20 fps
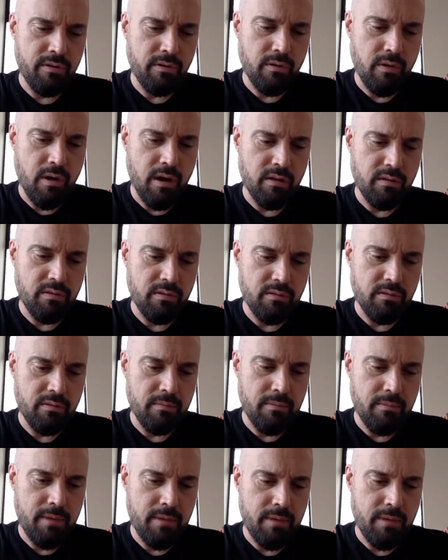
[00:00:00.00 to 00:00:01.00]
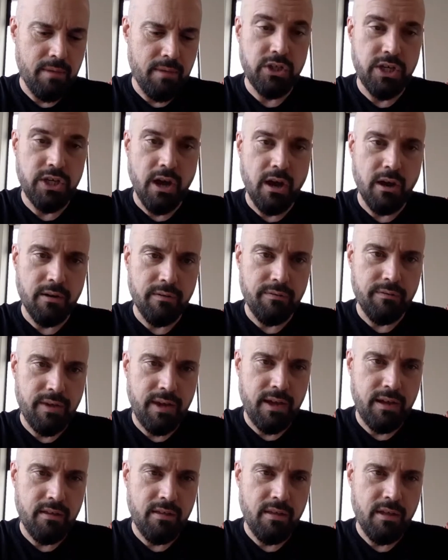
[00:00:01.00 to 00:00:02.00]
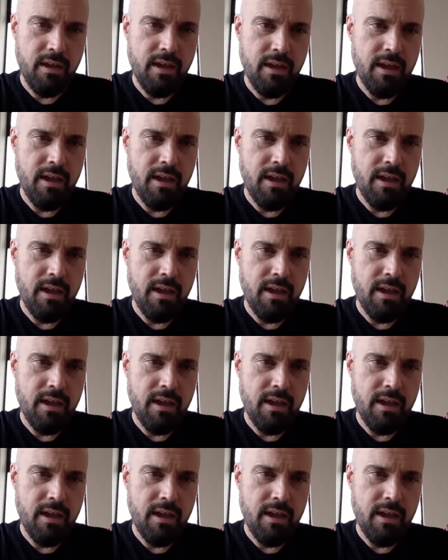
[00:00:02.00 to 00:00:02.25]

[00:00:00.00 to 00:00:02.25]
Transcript: across many geographies,